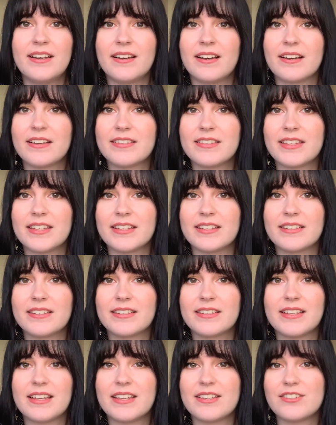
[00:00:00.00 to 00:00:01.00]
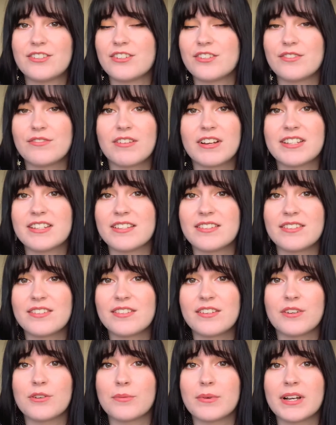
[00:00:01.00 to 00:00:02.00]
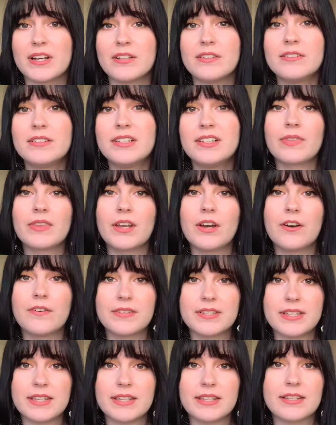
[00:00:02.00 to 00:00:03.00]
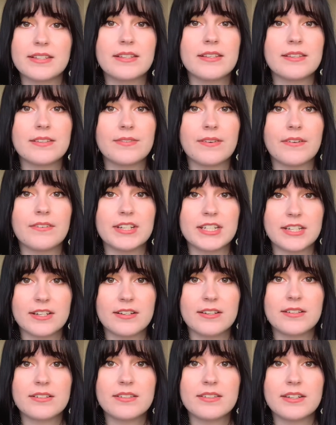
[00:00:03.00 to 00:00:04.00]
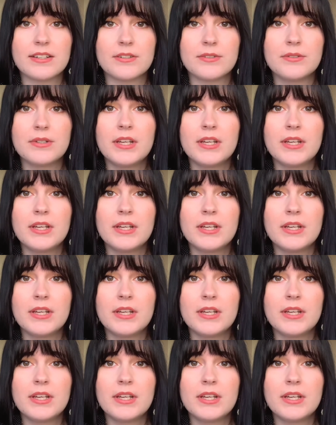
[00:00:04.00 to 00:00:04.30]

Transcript: I think it's just written so well. Obviously this is very dark still,